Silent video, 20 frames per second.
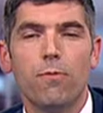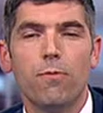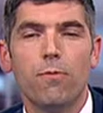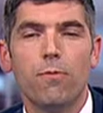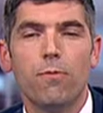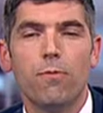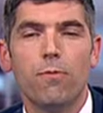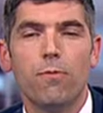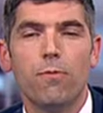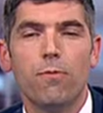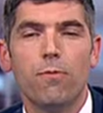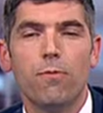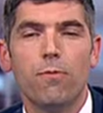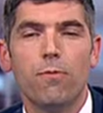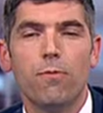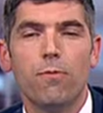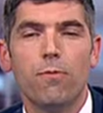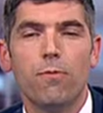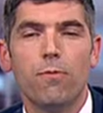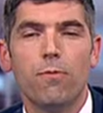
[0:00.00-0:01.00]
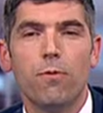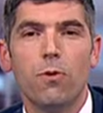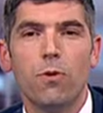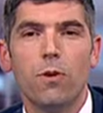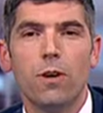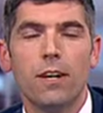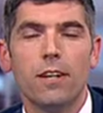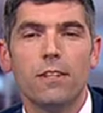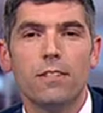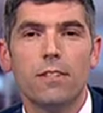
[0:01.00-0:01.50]
relatively nice uh,
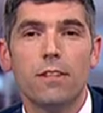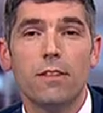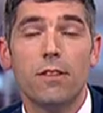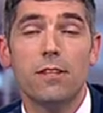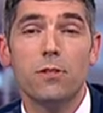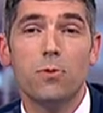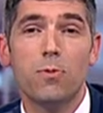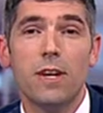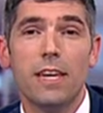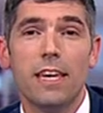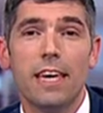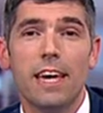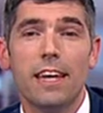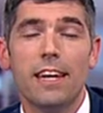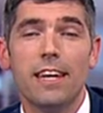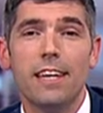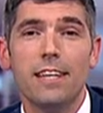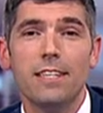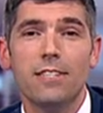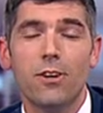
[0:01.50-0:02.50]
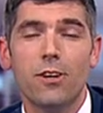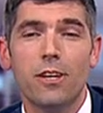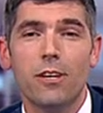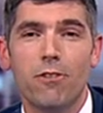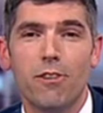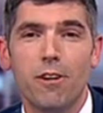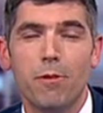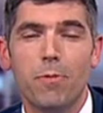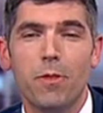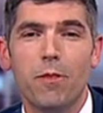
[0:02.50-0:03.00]
forecast this weekend. Here's Holly
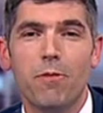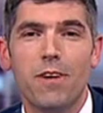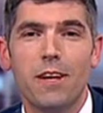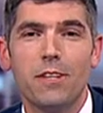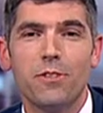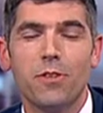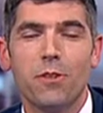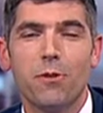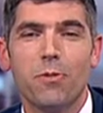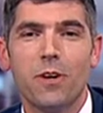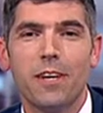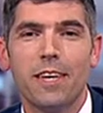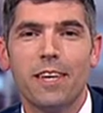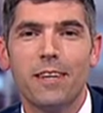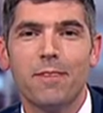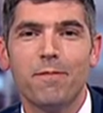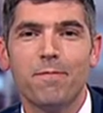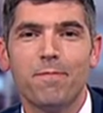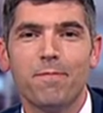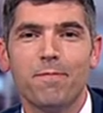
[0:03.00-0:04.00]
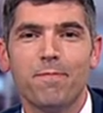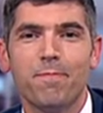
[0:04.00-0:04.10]
Green with the rest of the week.